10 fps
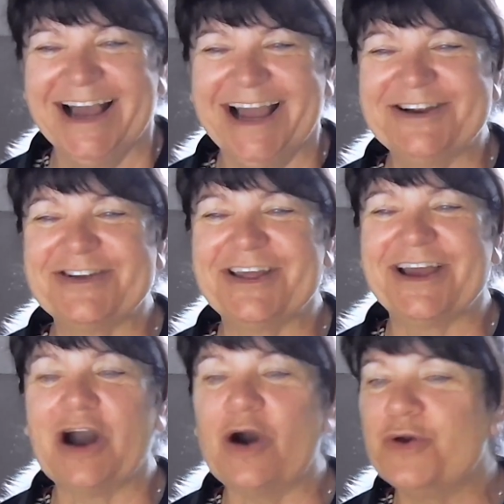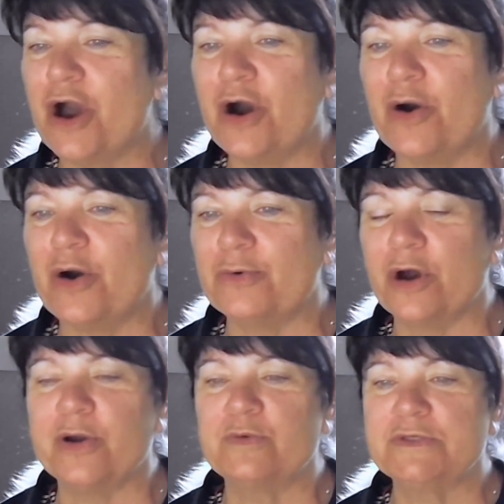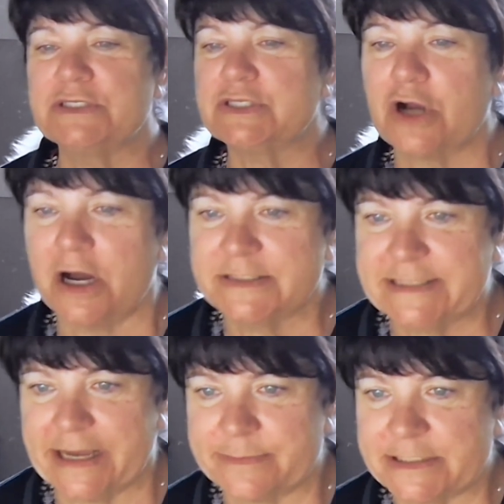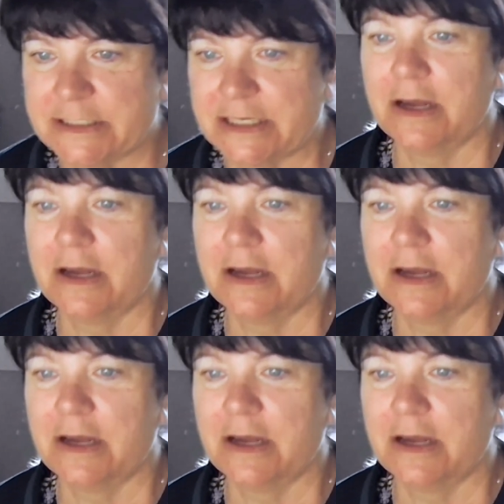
And you're like, "Oh, no. No, it was just a concept.